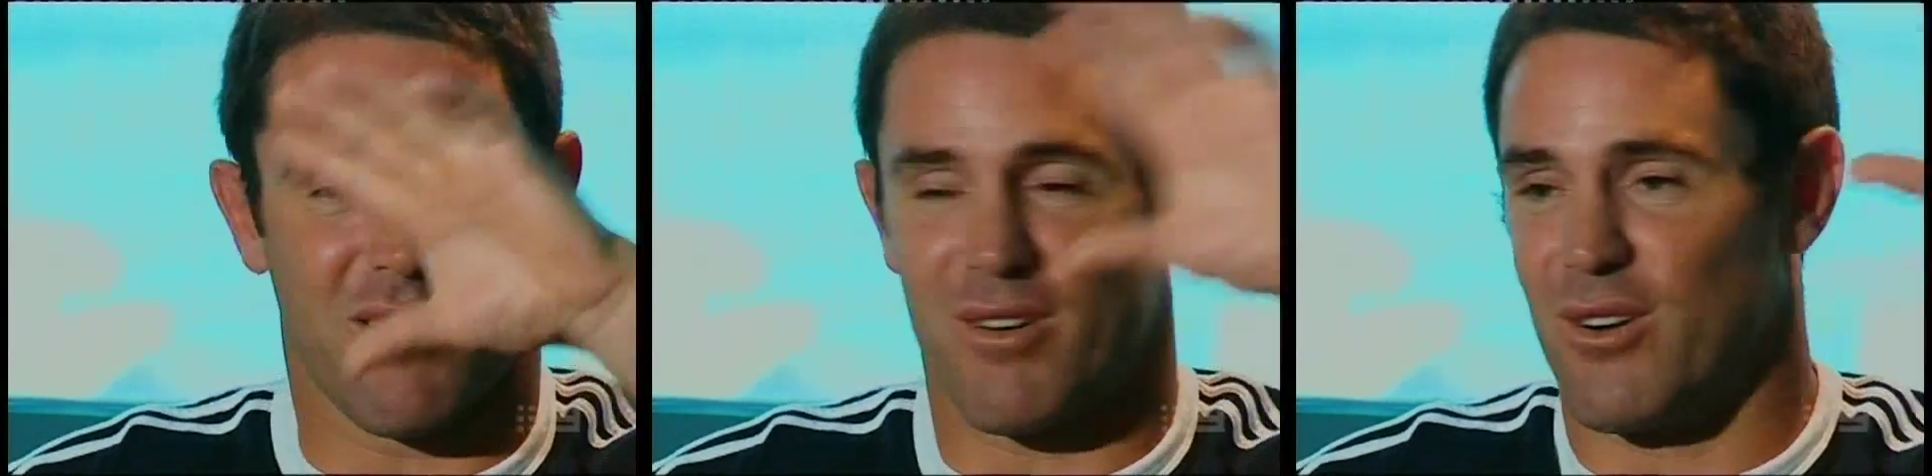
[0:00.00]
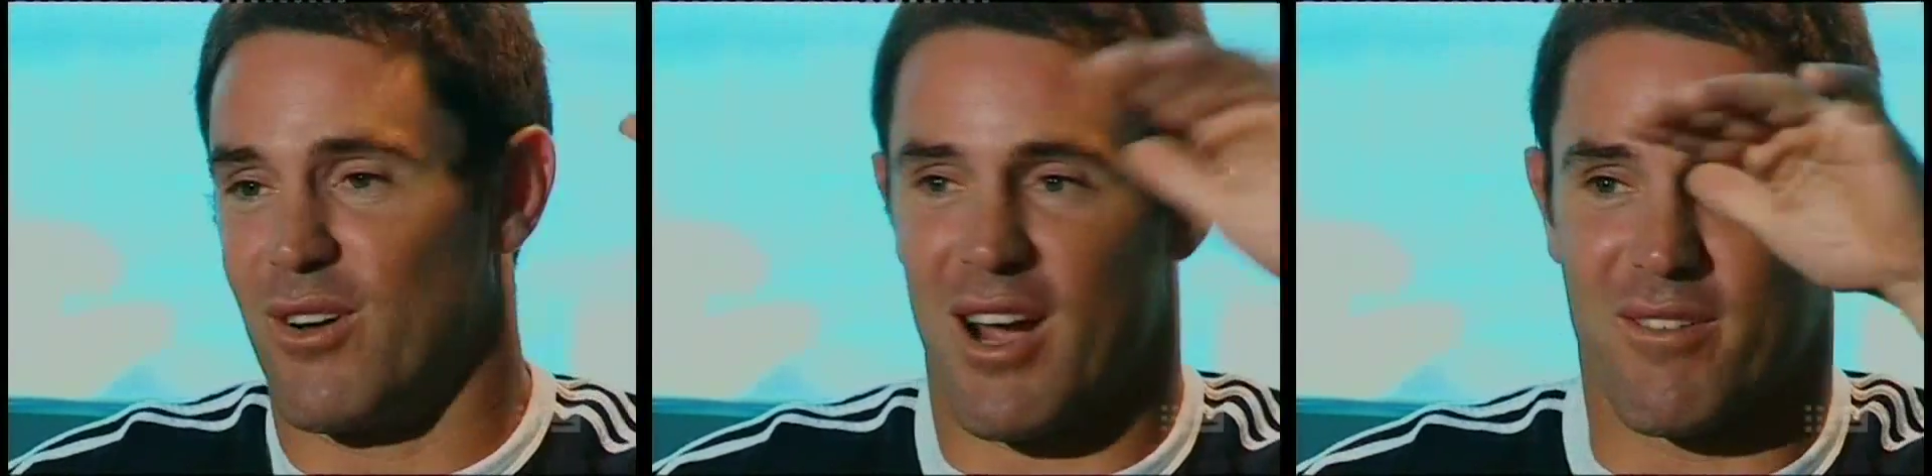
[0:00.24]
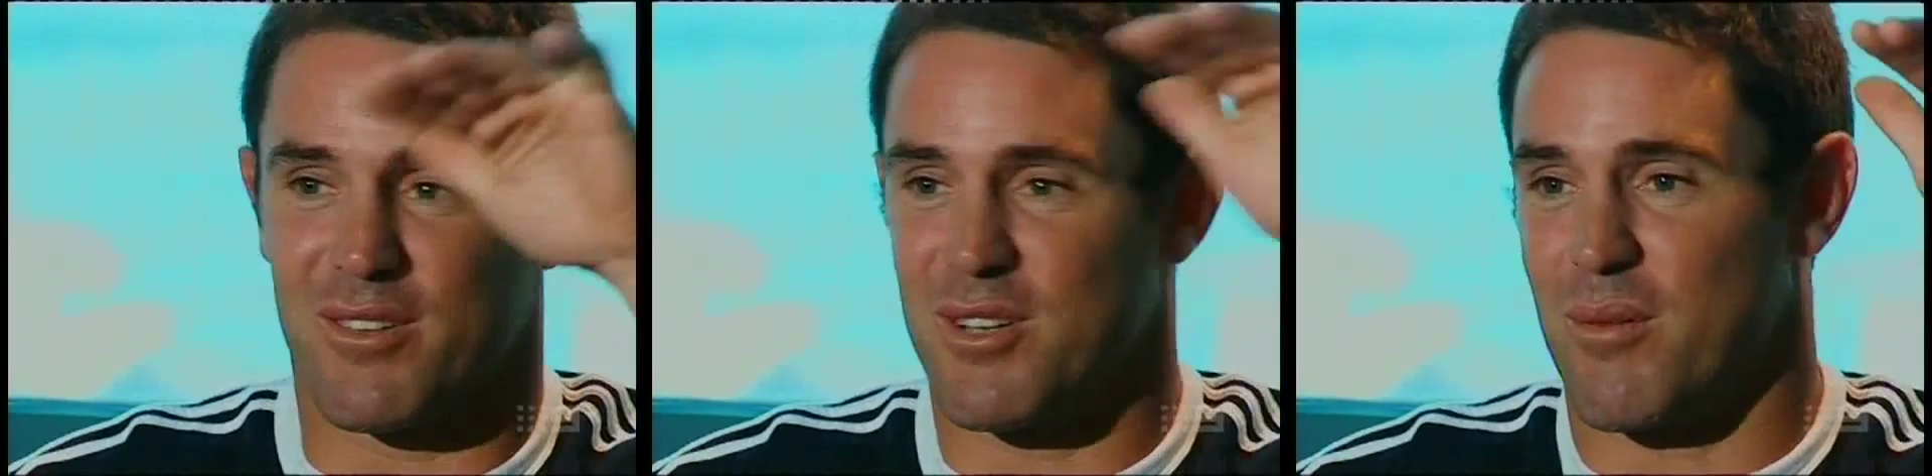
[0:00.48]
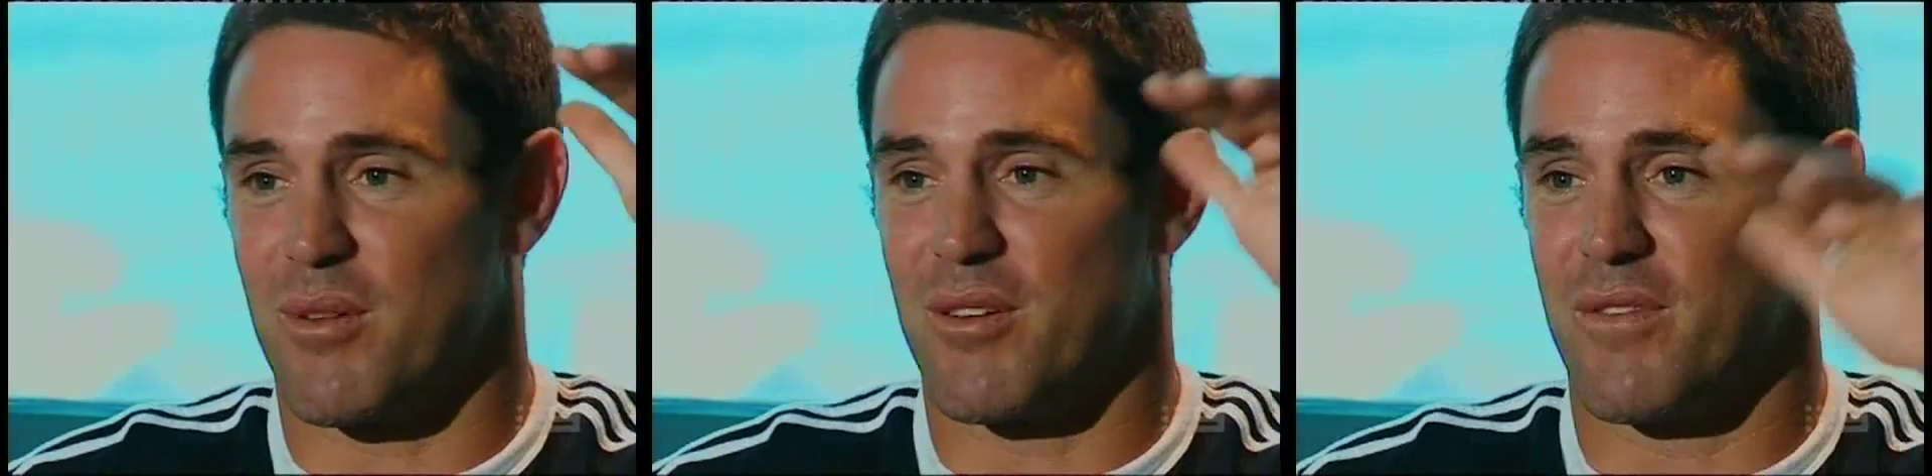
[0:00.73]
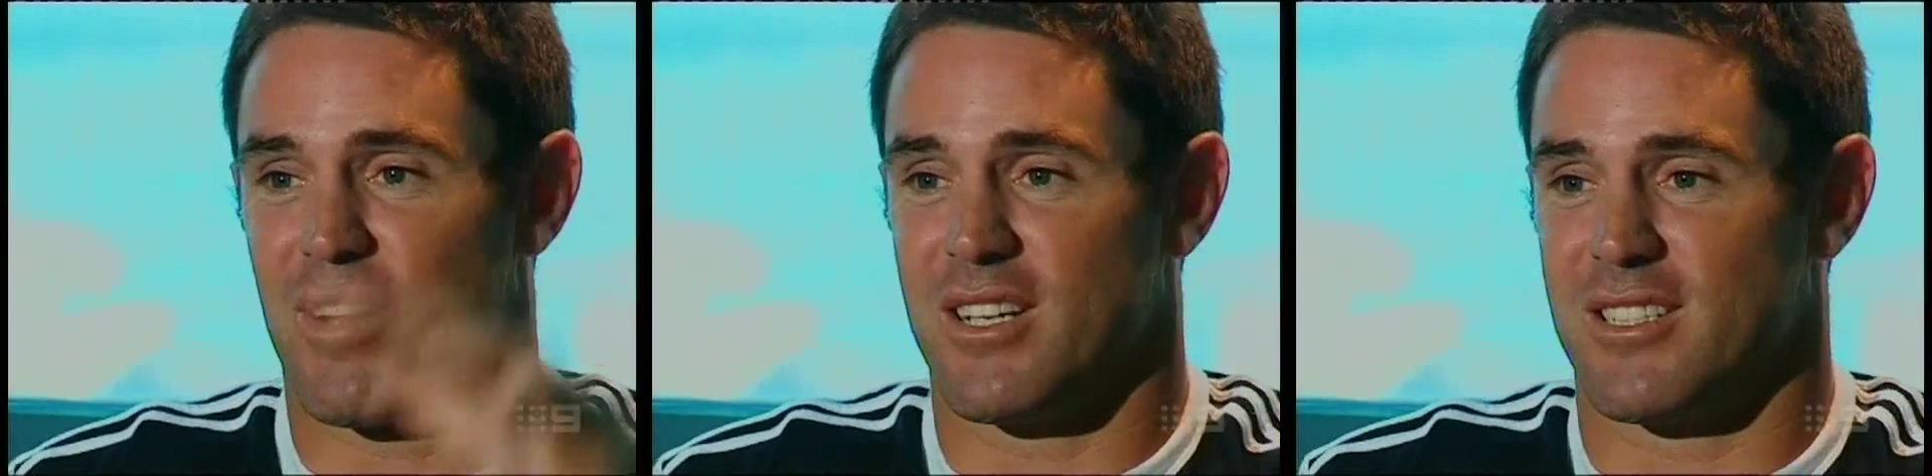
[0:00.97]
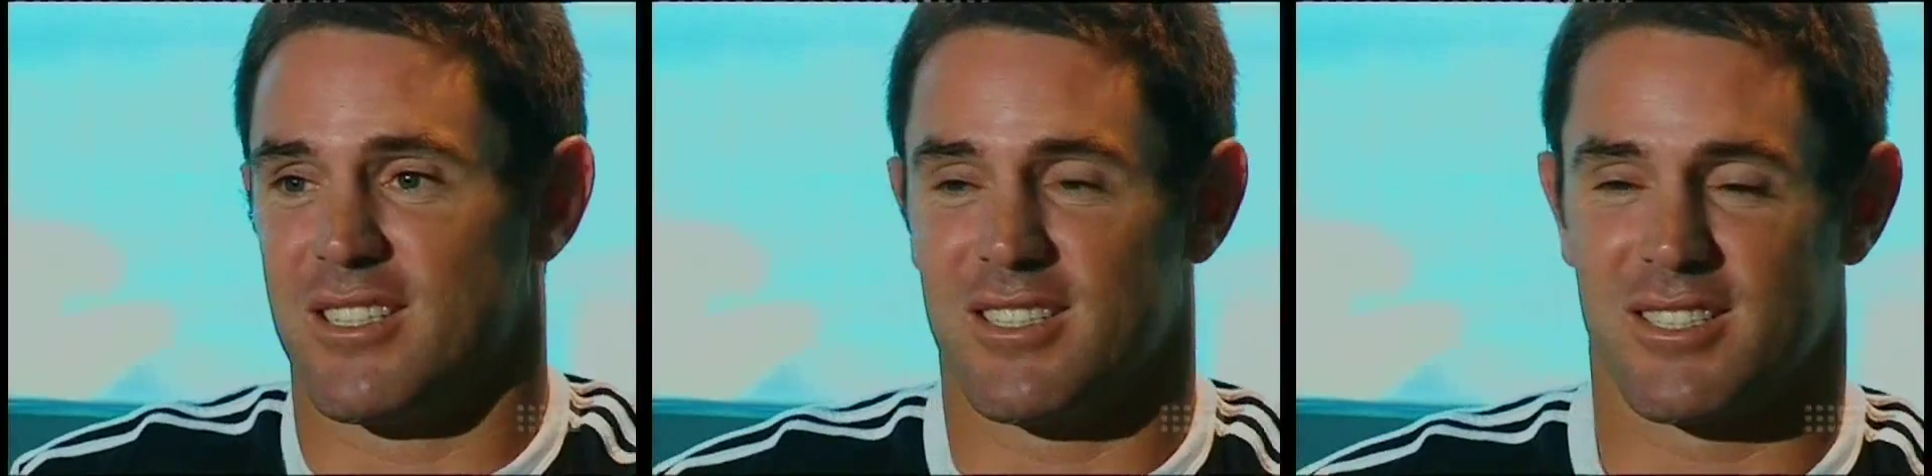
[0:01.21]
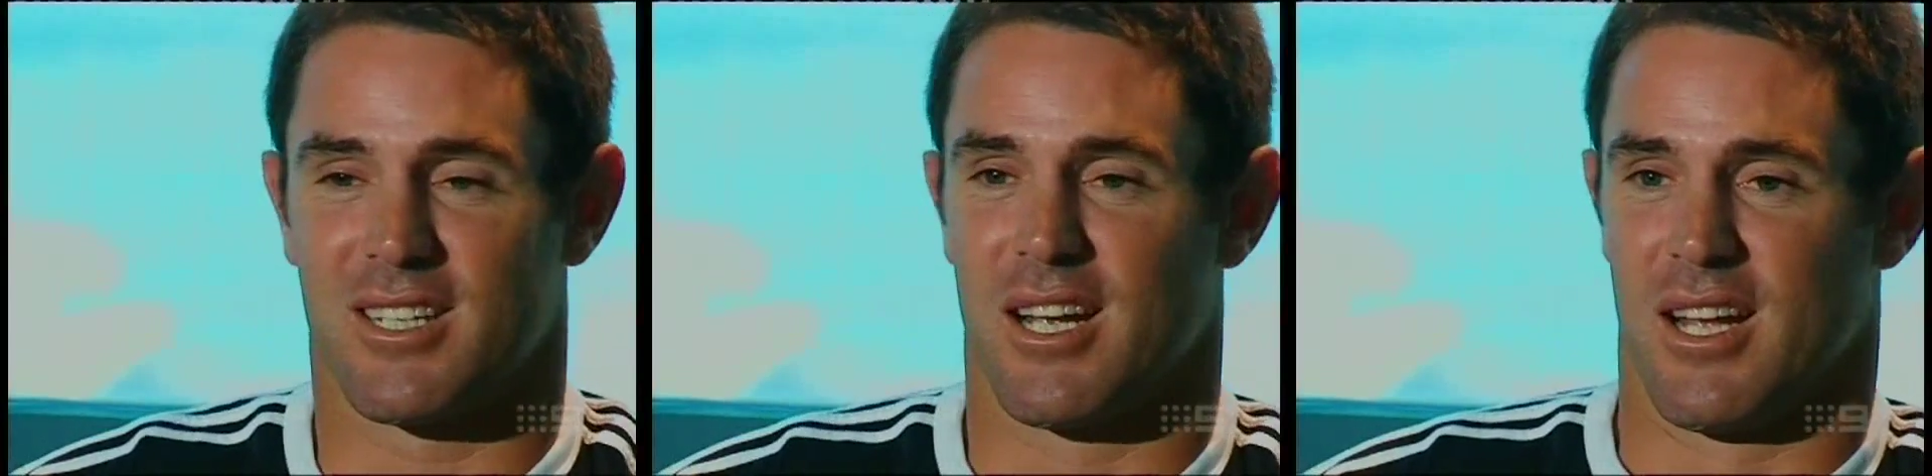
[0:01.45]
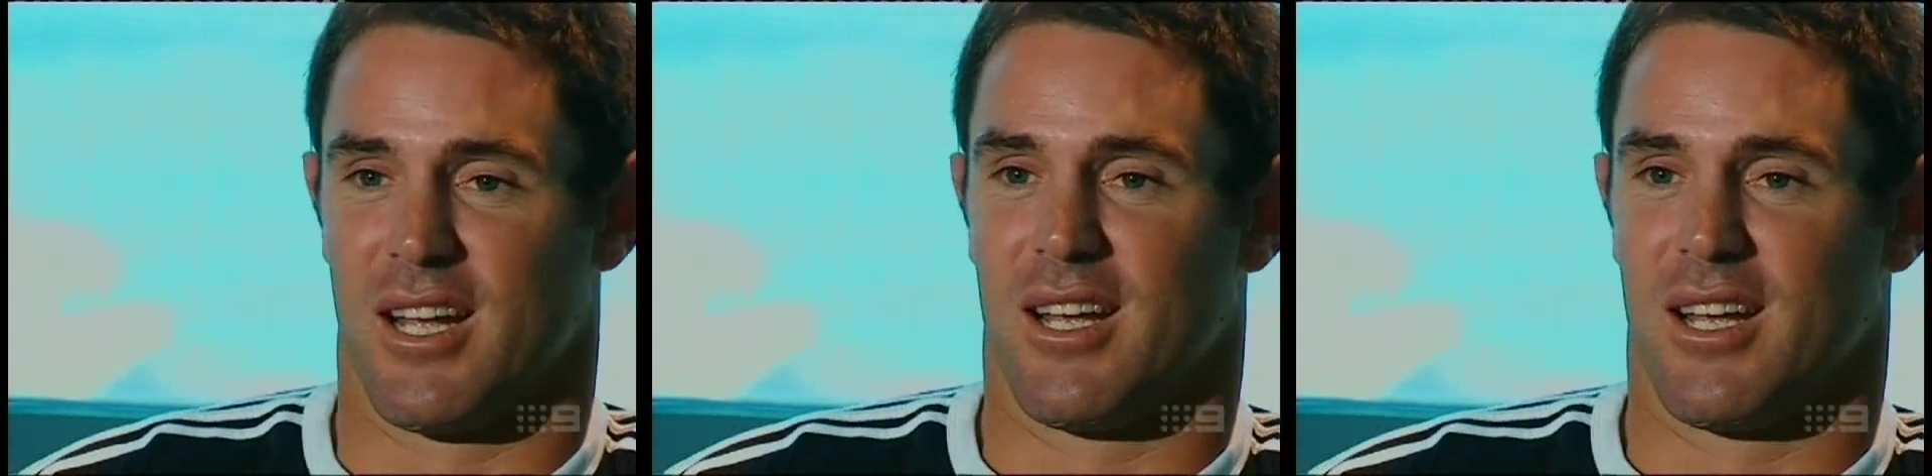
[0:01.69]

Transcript: just having a look over the top of the fences.